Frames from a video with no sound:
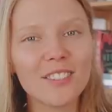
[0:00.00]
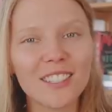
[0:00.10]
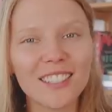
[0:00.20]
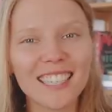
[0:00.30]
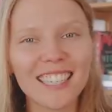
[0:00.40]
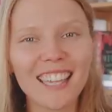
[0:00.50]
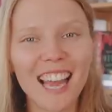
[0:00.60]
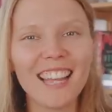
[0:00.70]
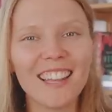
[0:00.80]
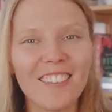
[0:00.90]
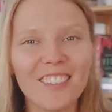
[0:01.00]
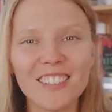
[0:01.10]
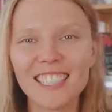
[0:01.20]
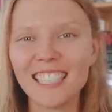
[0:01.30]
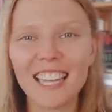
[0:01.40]
for cooking. I love
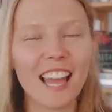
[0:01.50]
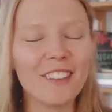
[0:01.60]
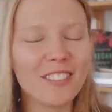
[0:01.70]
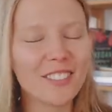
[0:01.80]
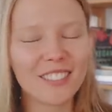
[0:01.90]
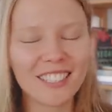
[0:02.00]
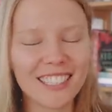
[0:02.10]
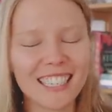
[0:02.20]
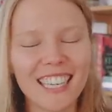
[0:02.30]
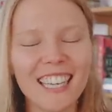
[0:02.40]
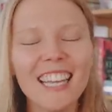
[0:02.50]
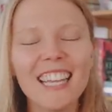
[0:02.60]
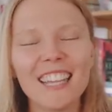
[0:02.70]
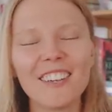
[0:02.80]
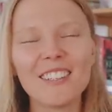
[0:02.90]
using knives for cooking.
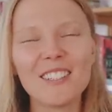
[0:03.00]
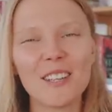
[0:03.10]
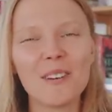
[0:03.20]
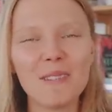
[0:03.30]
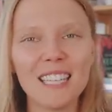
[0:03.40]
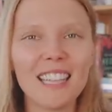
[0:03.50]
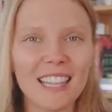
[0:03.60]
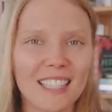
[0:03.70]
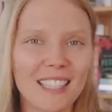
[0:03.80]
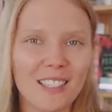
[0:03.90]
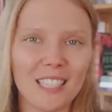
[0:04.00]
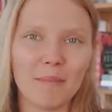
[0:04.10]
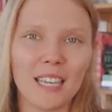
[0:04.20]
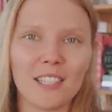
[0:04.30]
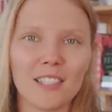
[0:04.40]
There are so many things that you can
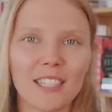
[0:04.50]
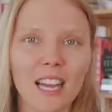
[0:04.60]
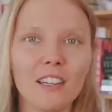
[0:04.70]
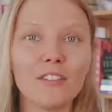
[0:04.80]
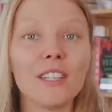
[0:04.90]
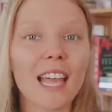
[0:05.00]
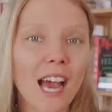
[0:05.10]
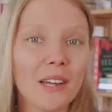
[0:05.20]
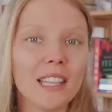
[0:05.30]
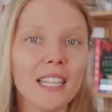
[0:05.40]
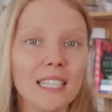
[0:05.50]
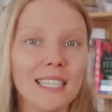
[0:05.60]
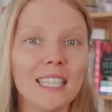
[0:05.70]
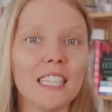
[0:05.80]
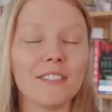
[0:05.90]
make yourself without the
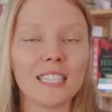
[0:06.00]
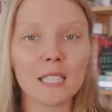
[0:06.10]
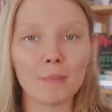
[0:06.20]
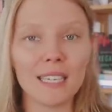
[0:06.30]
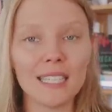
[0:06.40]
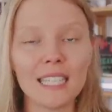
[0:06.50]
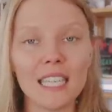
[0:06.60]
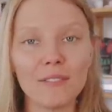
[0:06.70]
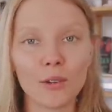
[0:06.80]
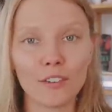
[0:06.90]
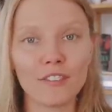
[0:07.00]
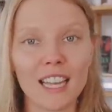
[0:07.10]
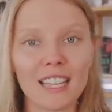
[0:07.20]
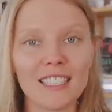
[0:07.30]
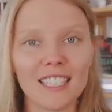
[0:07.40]
need of expensive or
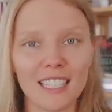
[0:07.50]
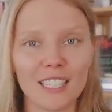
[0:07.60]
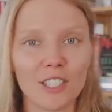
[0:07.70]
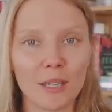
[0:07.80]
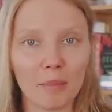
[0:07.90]
fancy kitchen